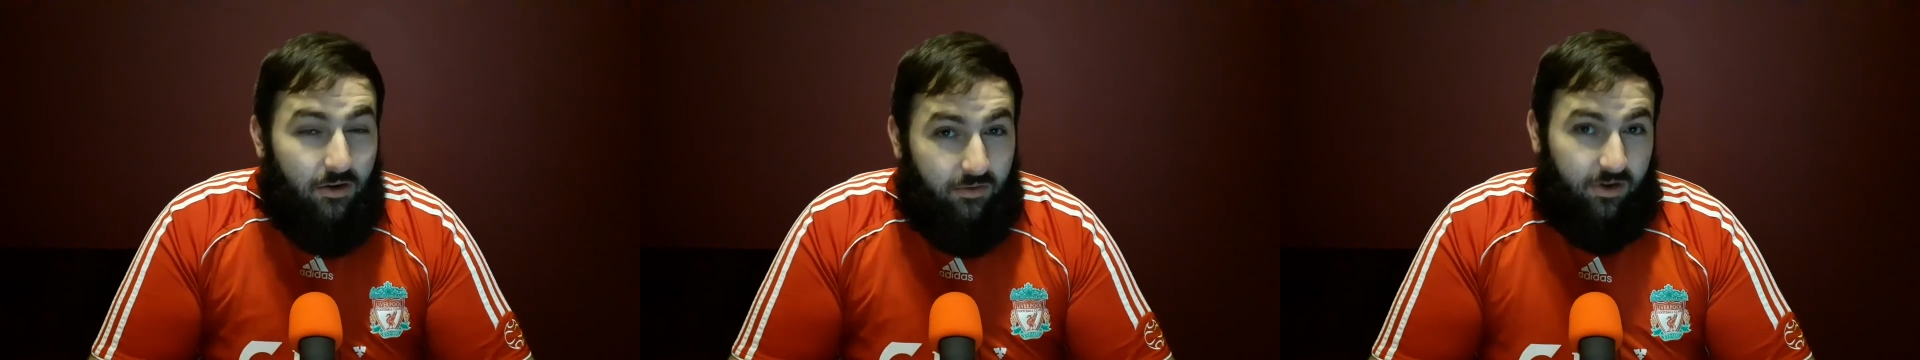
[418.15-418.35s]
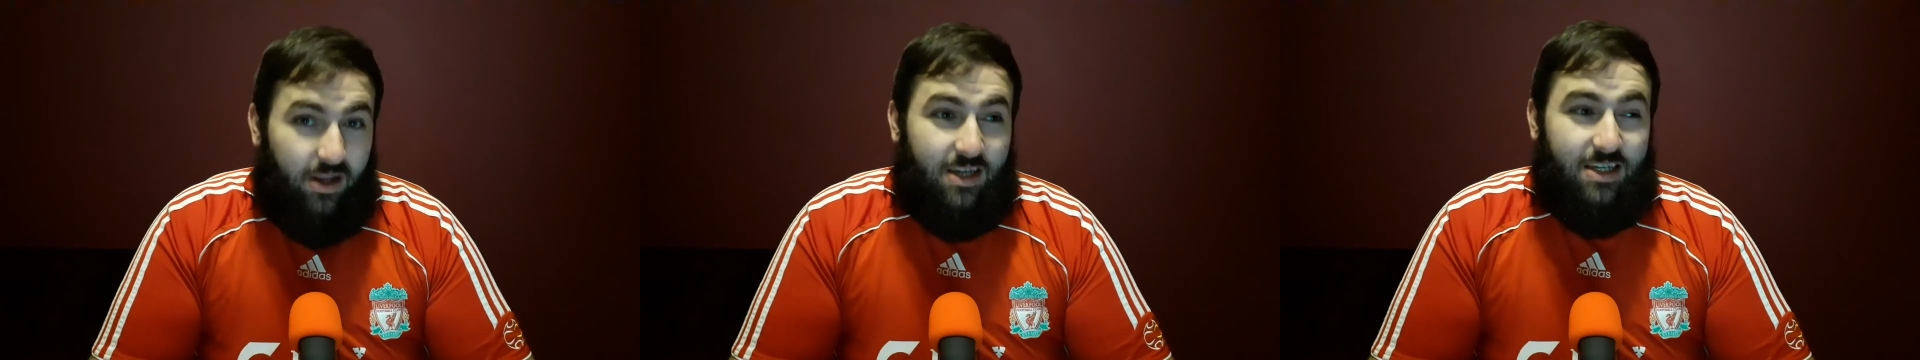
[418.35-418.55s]

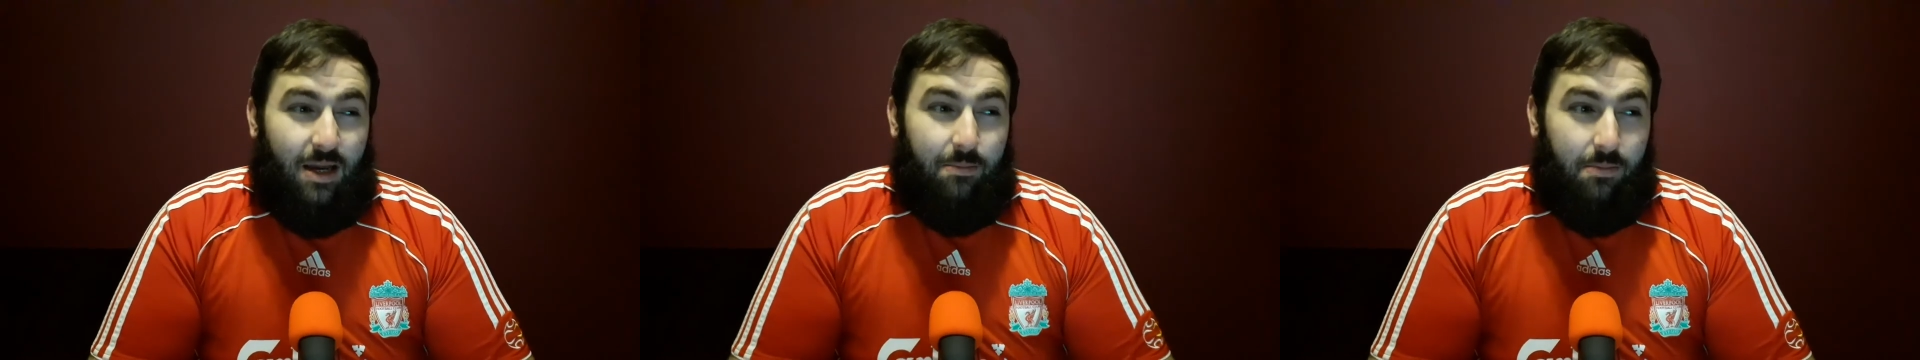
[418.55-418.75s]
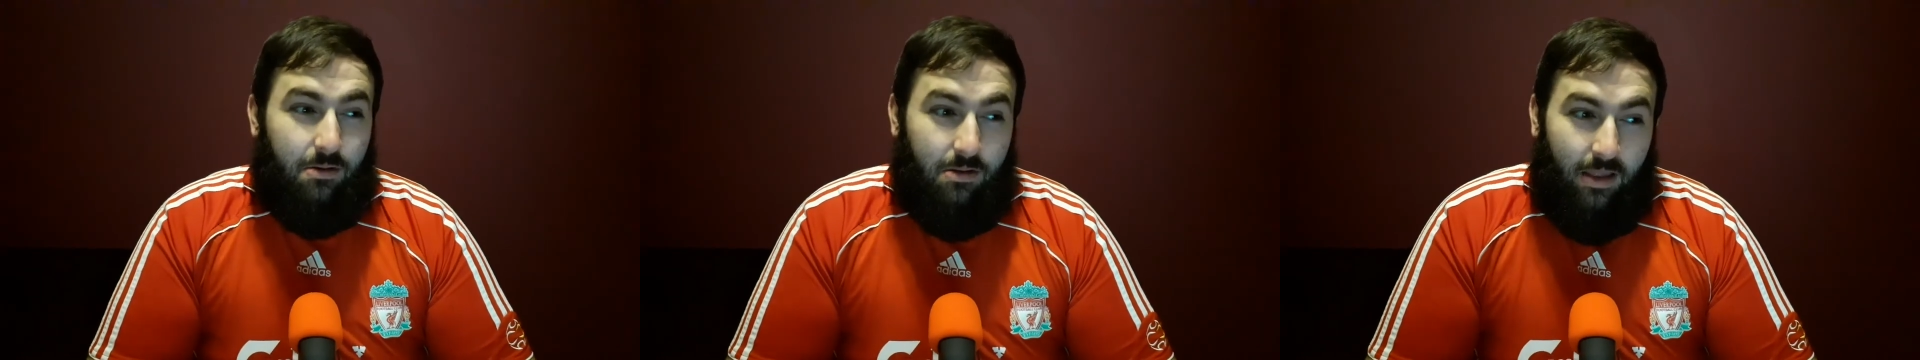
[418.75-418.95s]
For
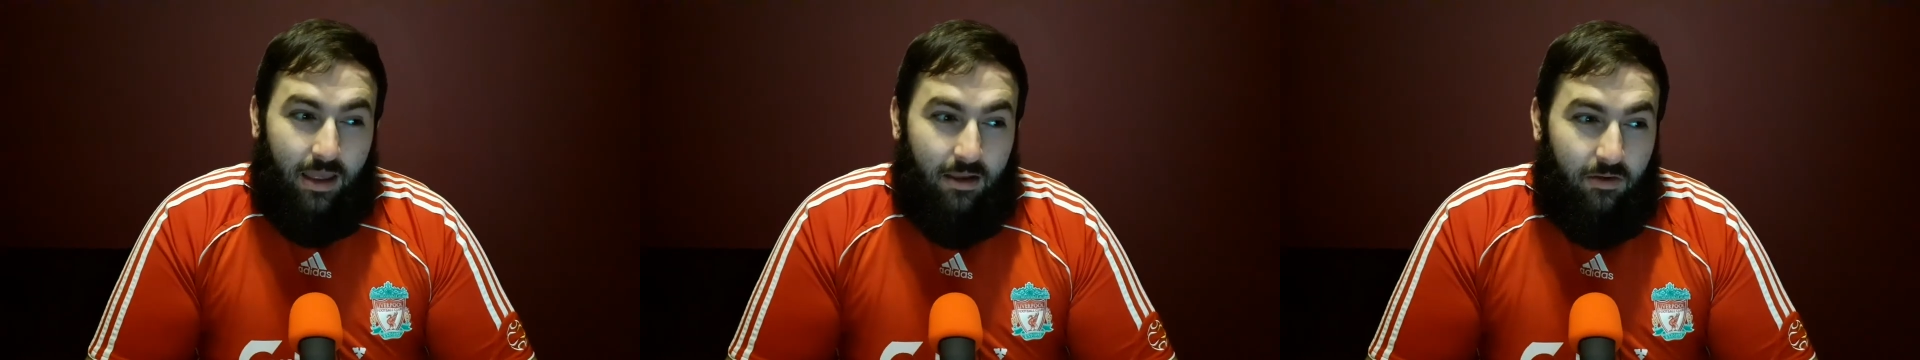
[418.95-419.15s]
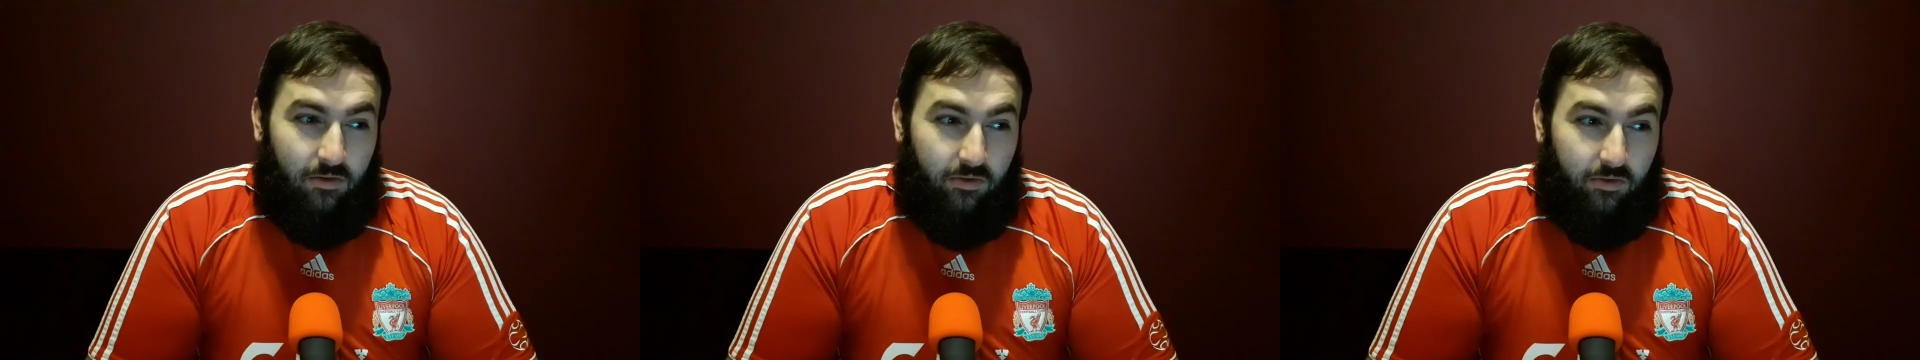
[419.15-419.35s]
example,
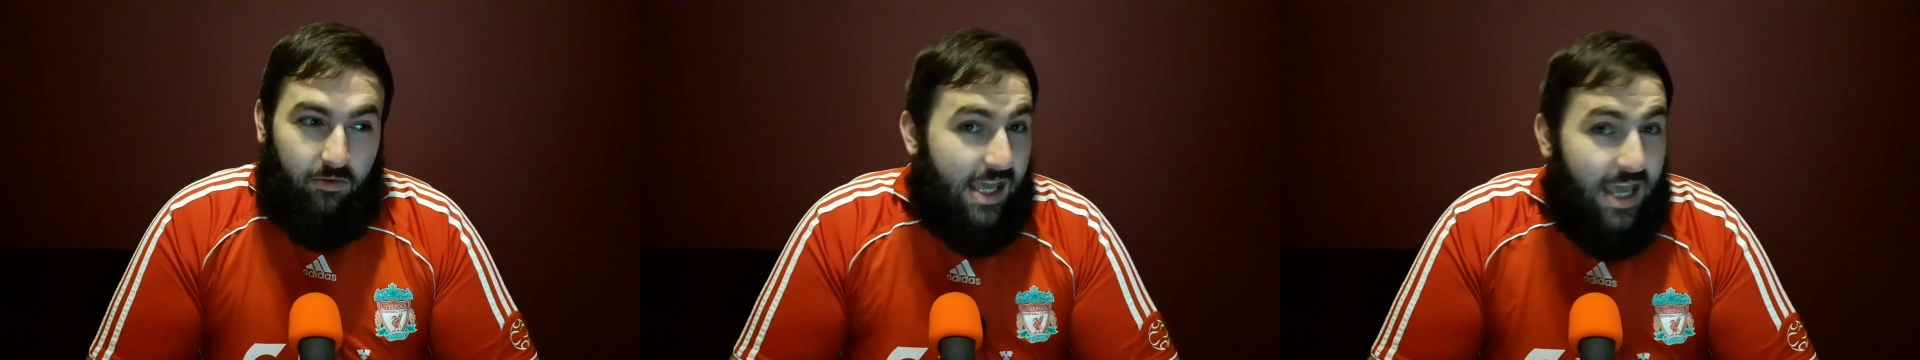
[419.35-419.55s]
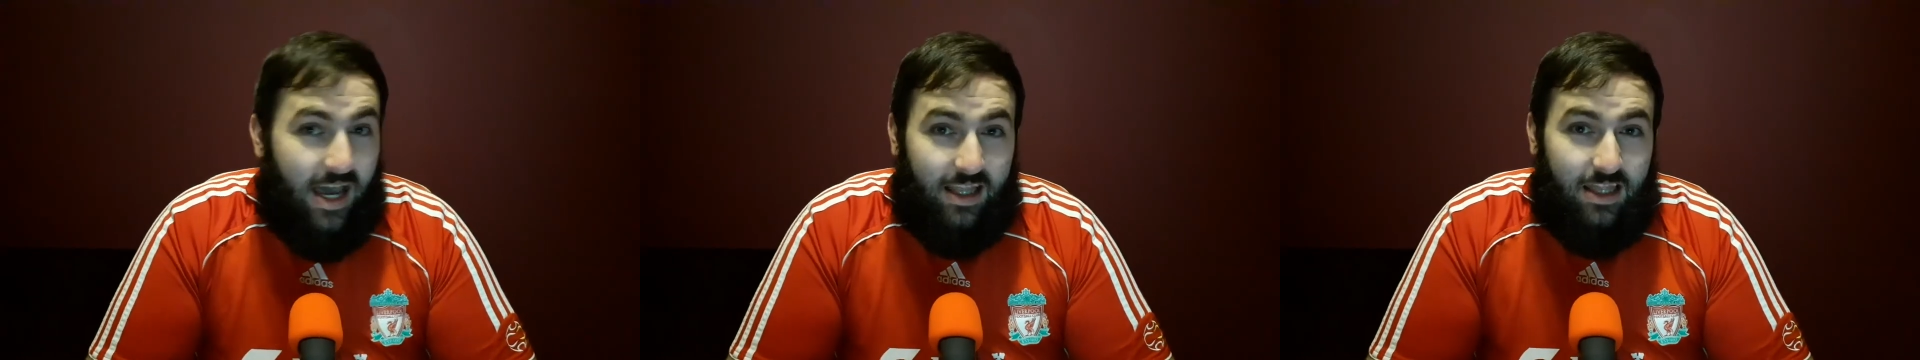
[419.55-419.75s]
if
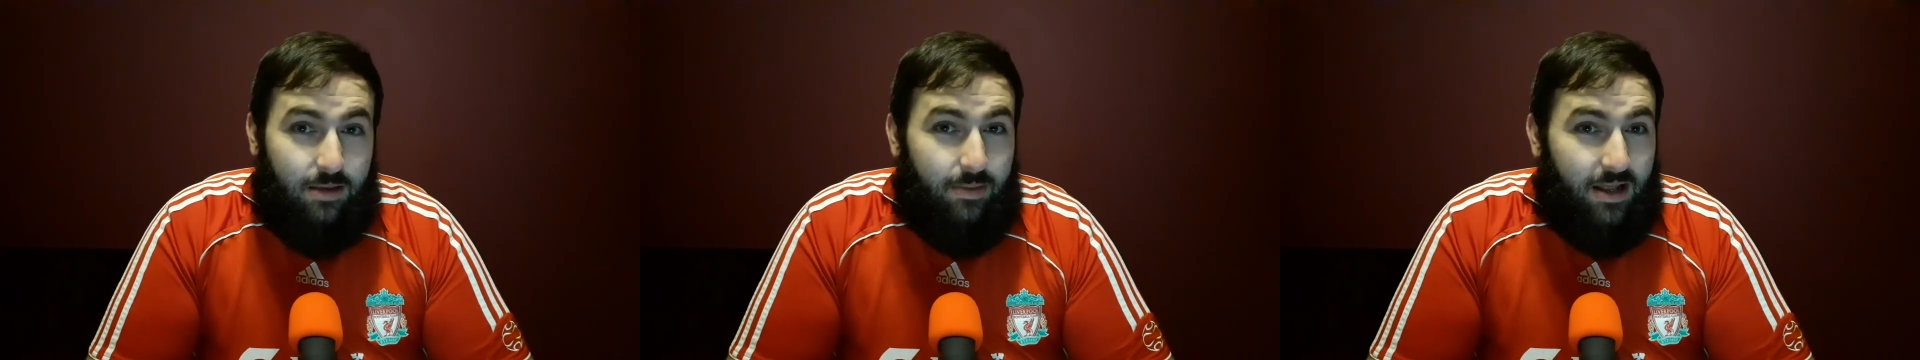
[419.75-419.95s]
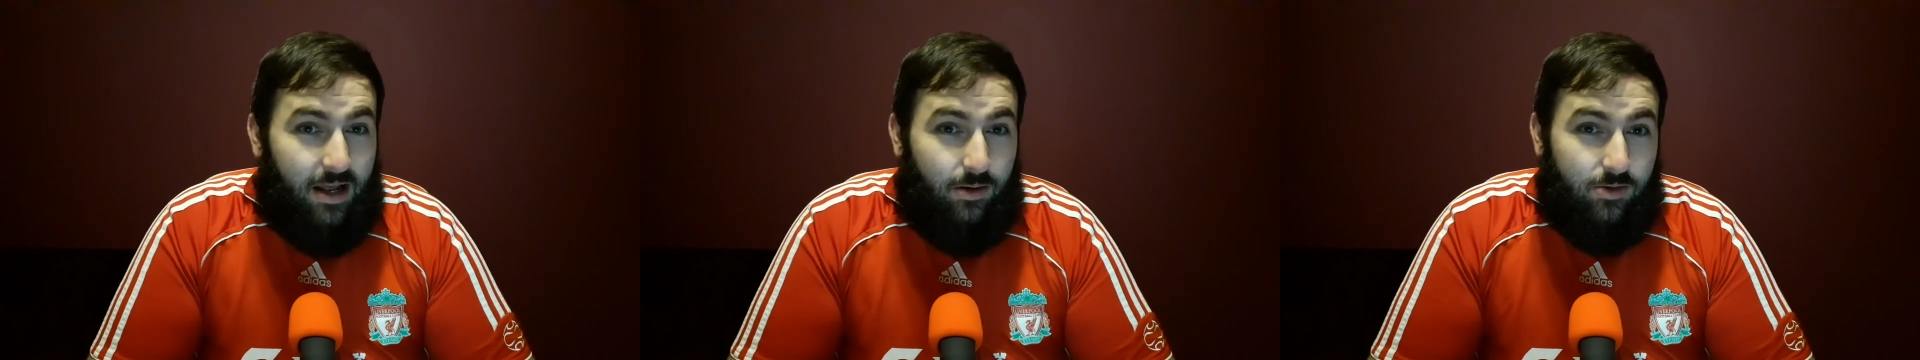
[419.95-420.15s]
he hadn't
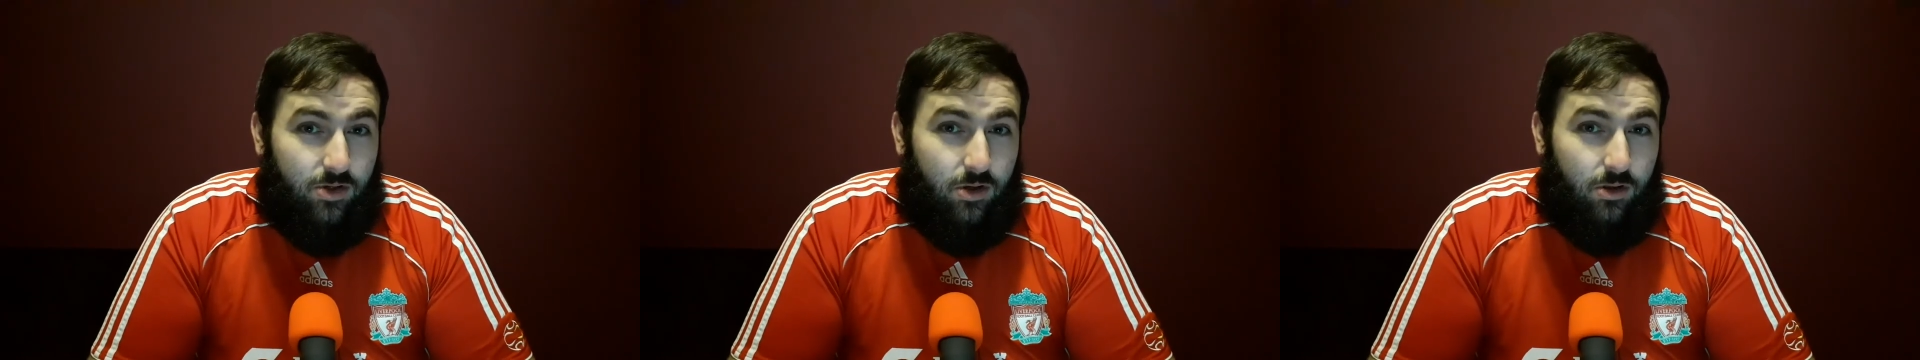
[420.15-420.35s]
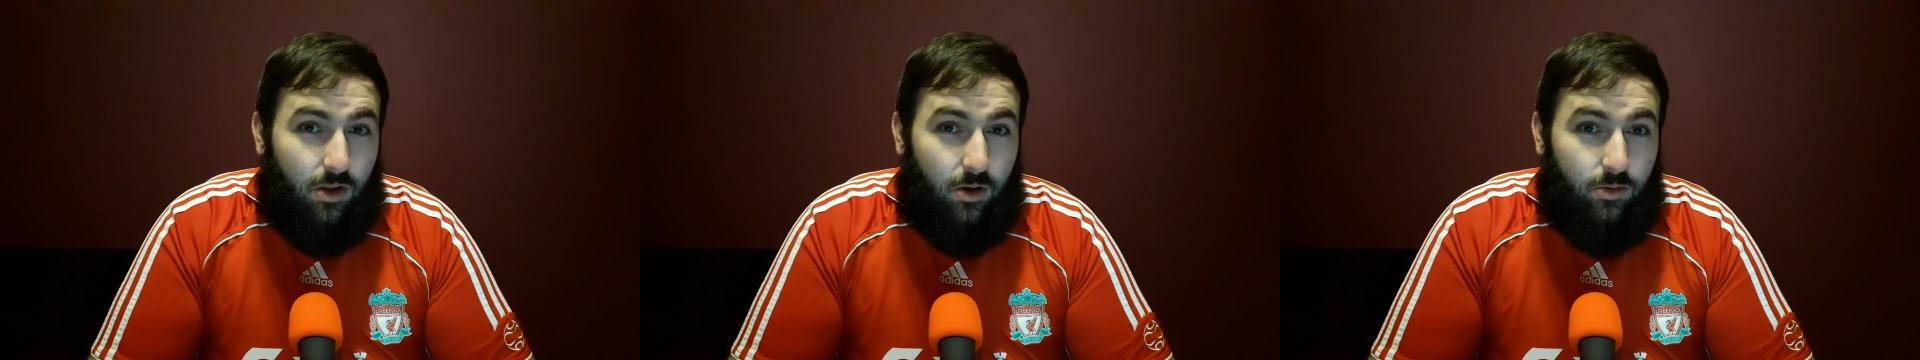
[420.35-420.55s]
been out
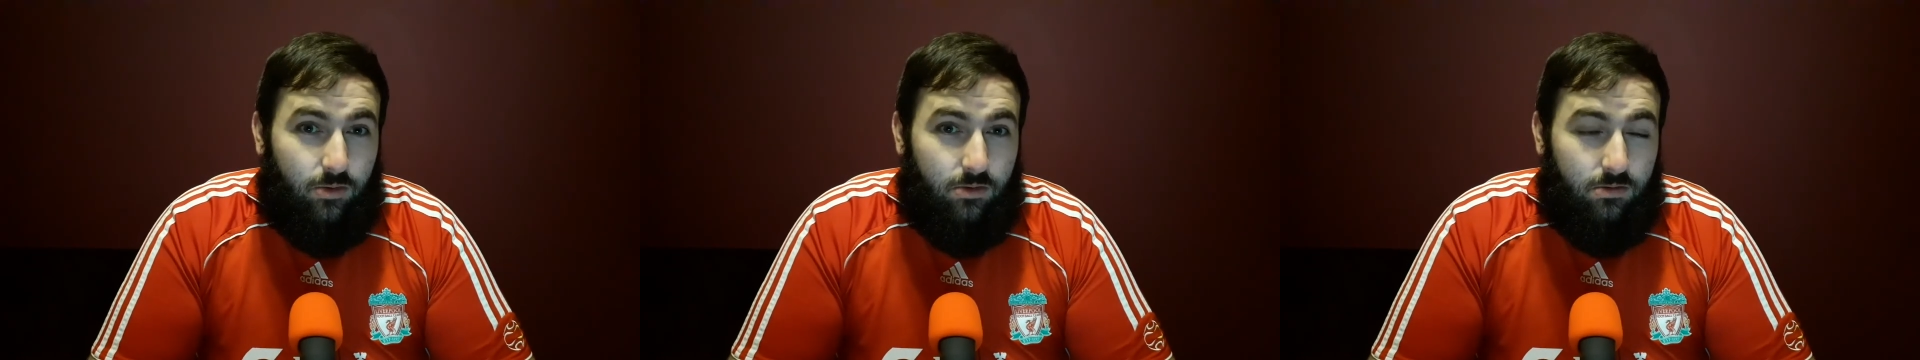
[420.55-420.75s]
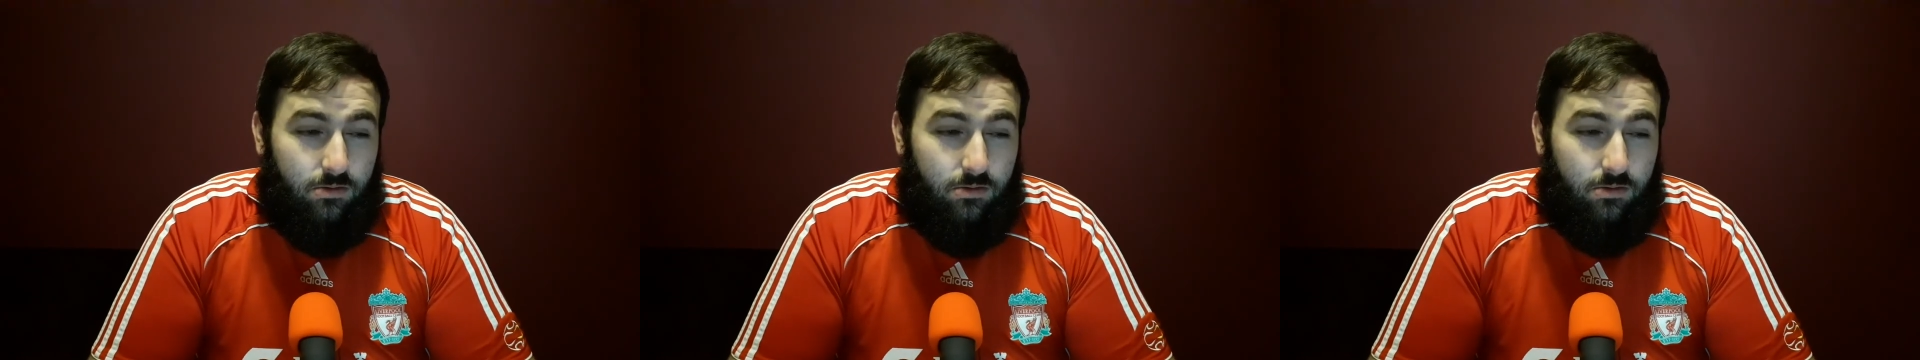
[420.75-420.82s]
on loan,